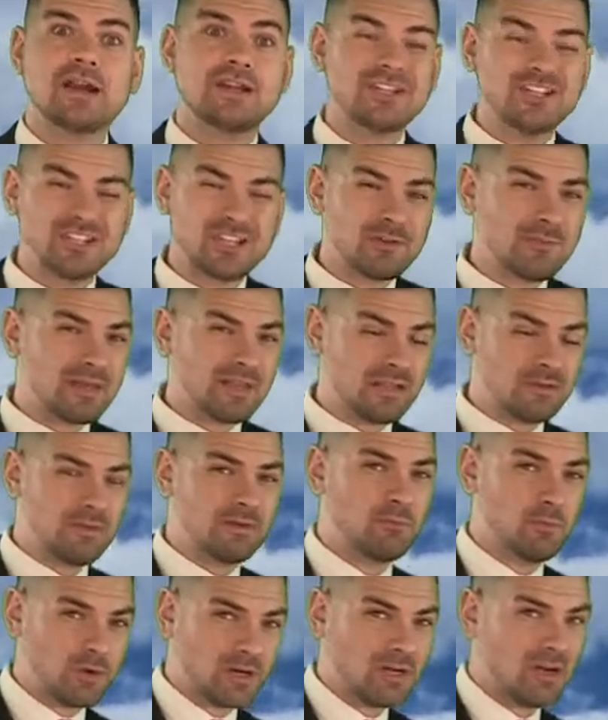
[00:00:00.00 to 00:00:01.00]
It's just gonna be a little
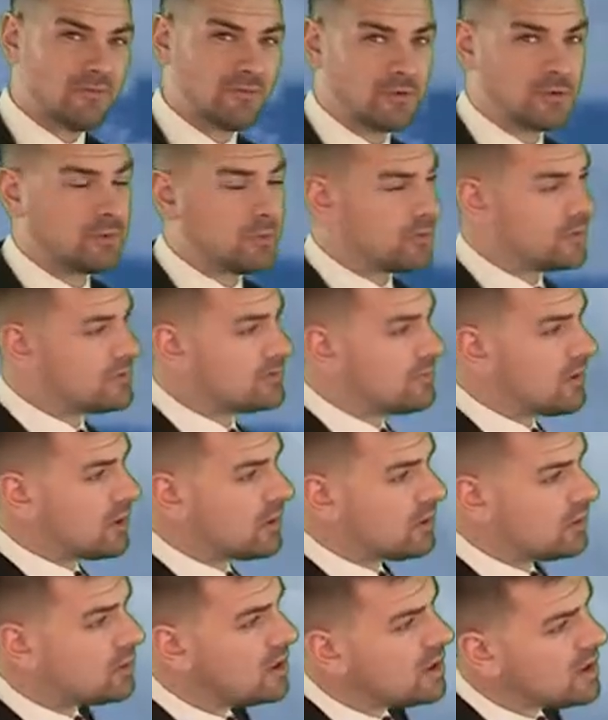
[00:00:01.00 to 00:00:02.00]
bit more comfortable
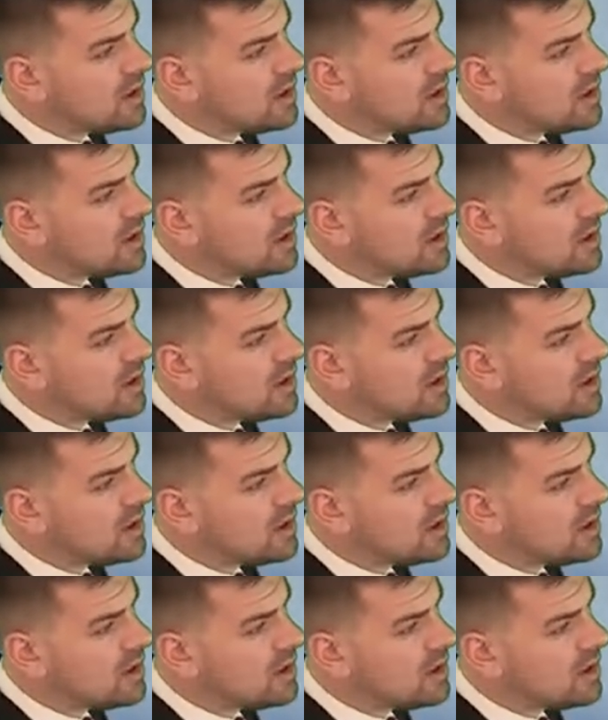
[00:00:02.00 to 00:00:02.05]
tomorrow.